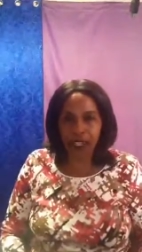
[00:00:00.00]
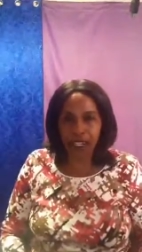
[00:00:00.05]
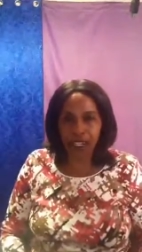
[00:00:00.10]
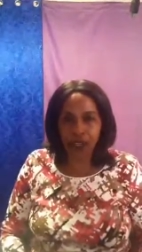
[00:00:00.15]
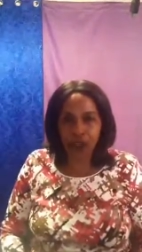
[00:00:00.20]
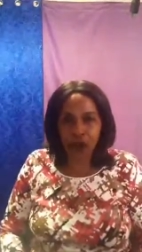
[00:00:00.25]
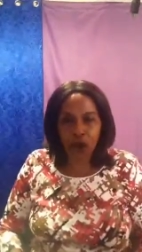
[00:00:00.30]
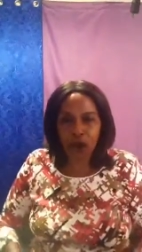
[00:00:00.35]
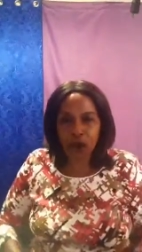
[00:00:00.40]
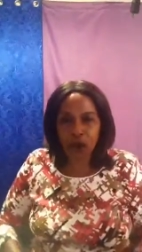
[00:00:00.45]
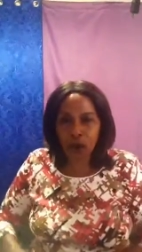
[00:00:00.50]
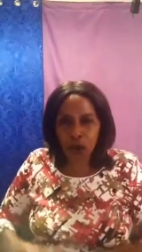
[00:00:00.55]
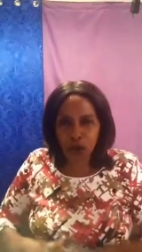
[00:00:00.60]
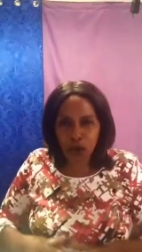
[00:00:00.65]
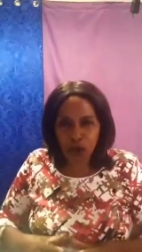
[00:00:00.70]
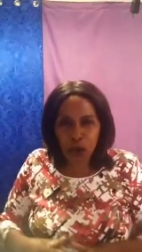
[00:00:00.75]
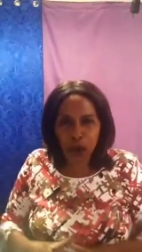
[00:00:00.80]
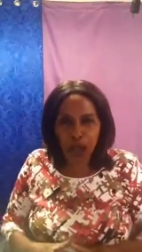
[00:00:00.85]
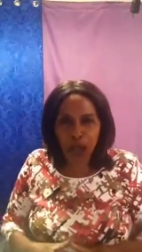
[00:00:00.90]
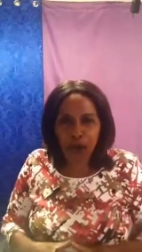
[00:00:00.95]
So you,
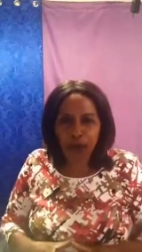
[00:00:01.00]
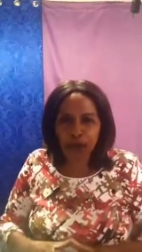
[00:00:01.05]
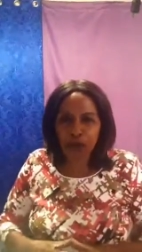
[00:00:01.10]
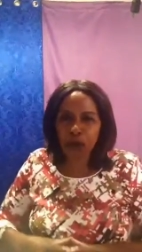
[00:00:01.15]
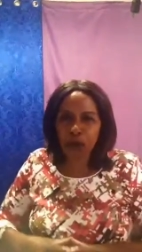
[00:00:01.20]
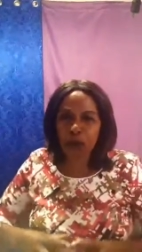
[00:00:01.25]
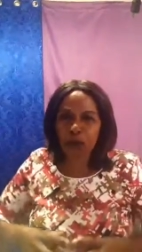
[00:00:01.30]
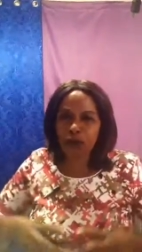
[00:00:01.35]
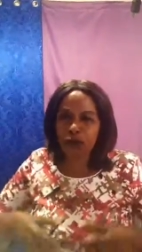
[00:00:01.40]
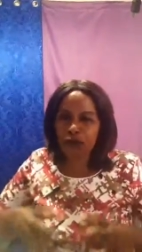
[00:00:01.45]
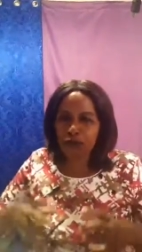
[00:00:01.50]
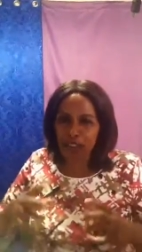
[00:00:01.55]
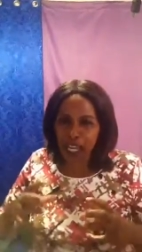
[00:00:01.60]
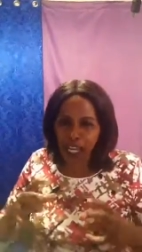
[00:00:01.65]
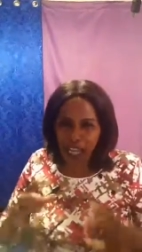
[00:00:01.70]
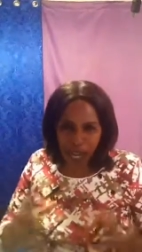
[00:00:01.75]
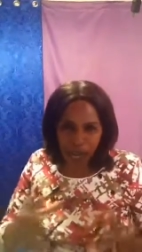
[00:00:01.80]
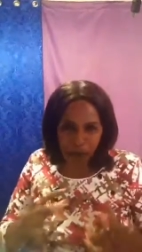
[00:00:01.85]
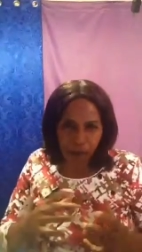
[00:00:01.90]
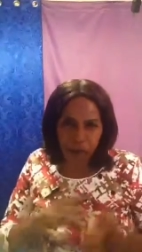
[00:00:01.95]
you have to be
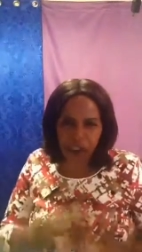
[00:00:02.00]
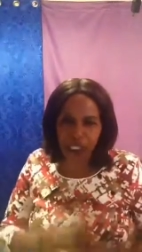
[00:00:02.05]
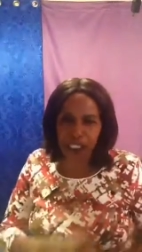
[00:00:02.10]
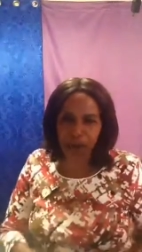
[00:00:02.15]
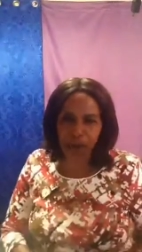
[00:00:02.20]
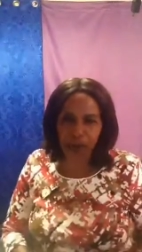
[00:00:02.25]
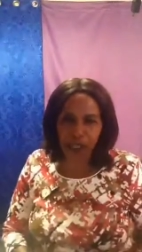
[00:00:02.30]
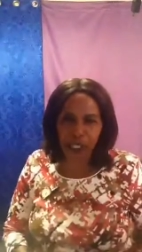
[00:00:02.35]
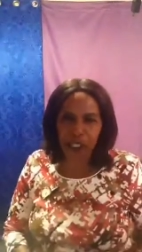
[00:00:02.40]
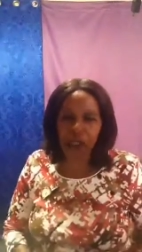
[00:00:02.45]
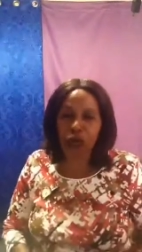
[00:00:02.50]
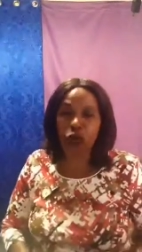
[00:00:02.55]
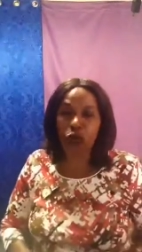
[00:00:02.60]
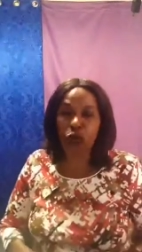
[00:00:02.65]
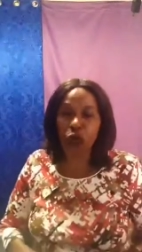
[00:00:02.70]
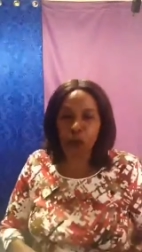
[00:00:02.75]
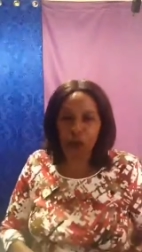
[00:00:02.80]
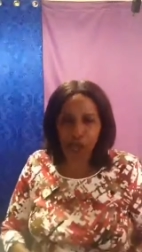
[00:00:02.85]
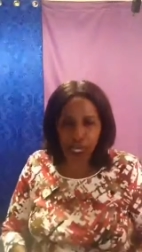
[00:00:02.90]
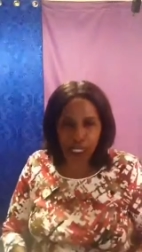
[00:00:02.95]
very happy in the morning. You
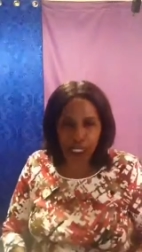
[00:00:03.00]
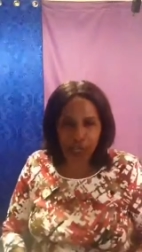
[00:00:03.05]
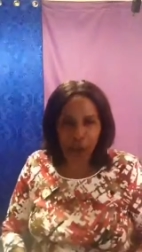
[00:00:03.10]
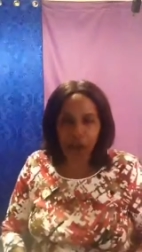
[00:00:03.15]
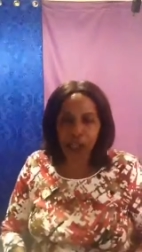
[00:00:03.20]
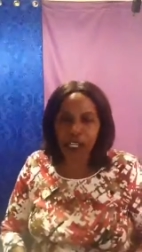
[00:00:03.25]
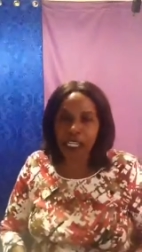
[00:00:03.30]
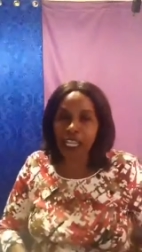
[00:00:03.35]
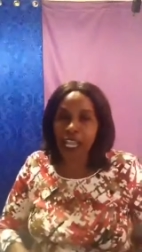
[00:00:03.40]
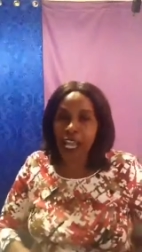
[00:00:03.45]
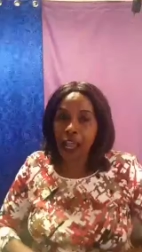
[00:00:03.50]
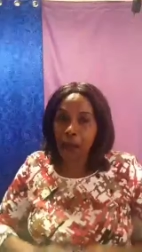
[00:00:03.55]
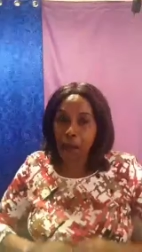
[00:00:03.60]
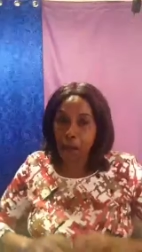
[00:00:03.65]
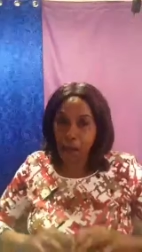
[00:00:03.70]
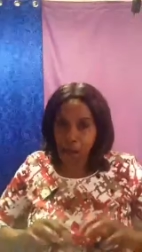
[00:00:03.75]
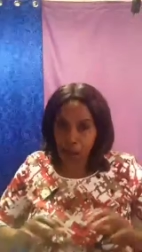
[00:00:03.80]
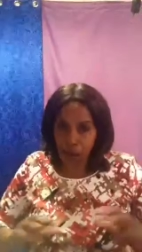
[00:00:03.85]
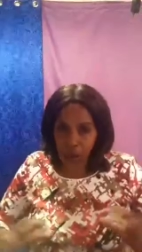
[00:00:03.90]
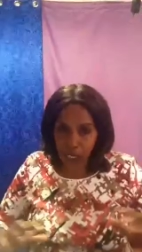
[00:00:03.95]
command the morning.
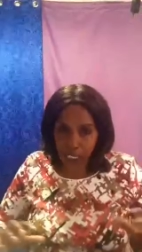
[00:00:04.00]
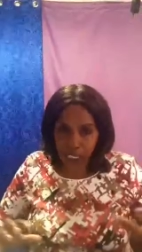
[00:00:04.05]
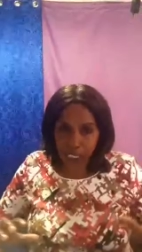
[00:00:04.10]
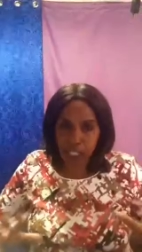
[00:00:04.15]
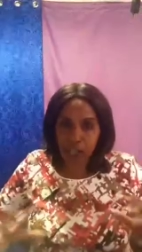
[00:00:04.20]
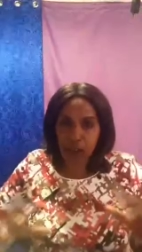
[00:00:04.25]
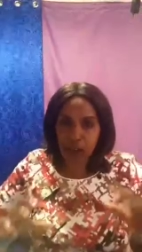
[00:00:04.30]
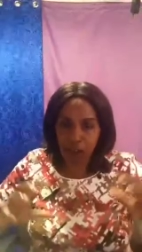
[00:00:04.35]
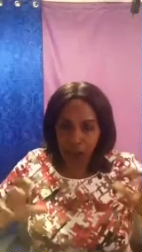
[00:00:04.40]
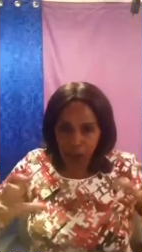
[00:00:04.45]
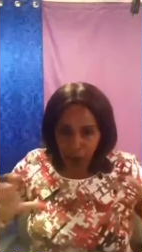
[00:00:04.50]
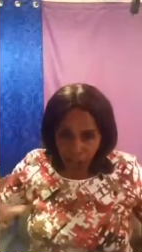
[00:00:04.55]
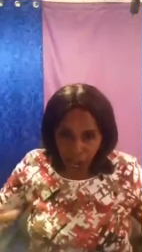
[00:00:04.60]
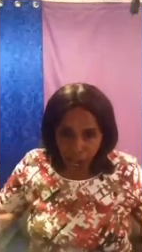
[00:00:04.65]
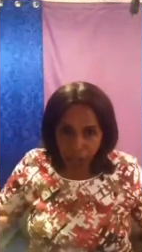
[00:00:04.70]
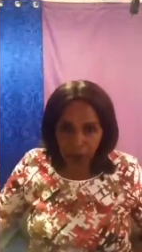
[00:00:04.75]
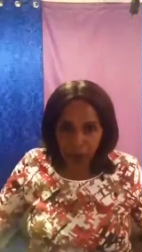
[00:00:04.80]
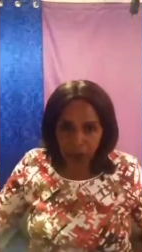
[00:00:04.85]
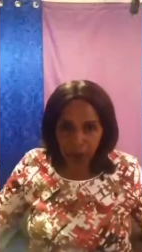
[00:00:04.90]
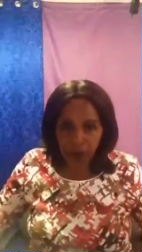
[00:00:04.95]
Morning you have
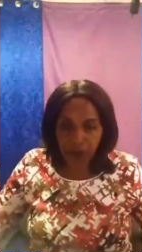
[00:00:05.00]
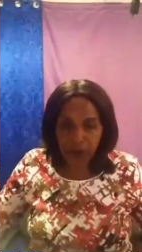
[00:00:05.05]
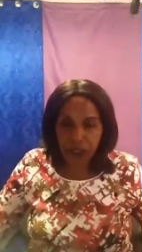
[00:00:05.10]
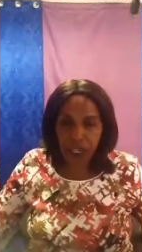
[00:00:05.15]
come.